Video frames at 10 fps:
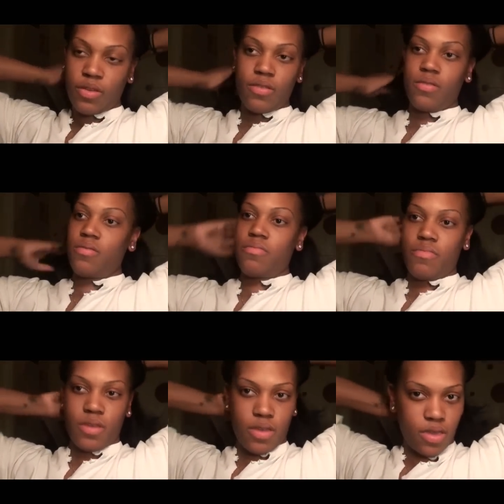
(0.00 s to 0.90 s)
um,
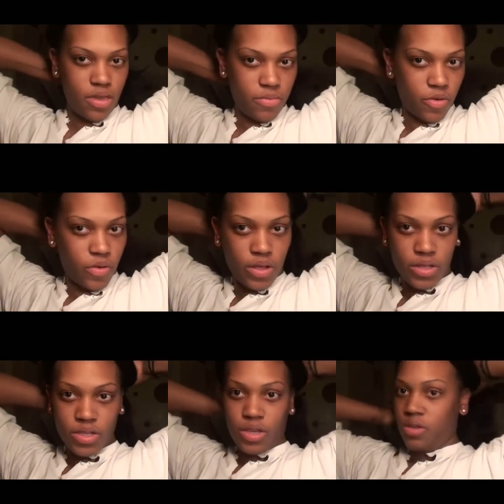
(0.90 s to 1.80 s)
I am going
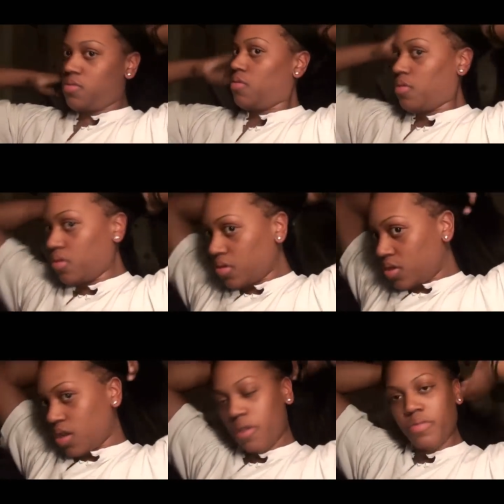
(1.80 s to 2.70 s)
to
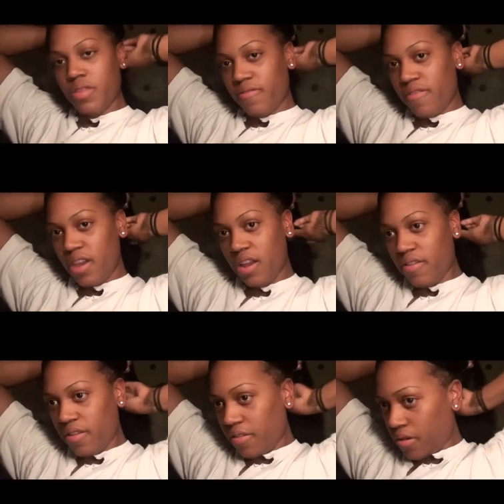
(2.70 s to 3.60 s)
start with the
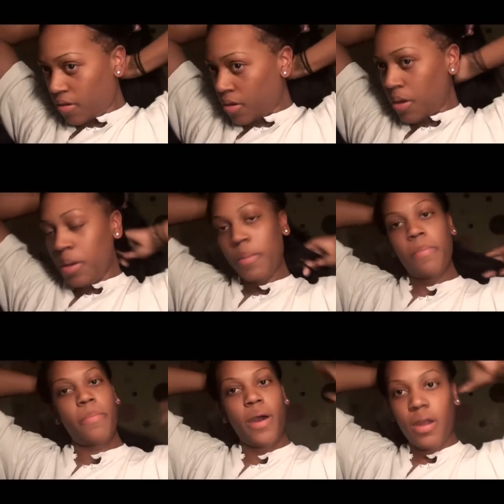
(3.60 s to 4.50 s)
very
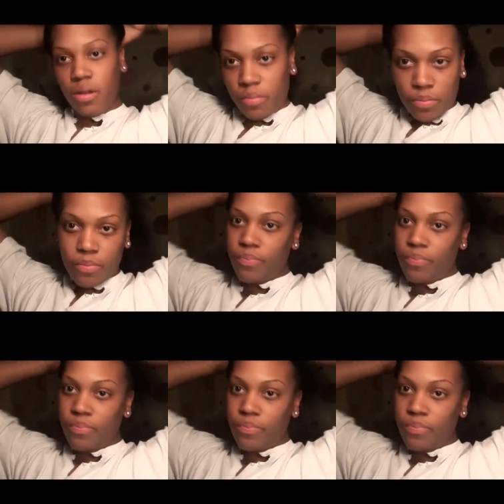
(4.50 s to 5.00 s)
bottom.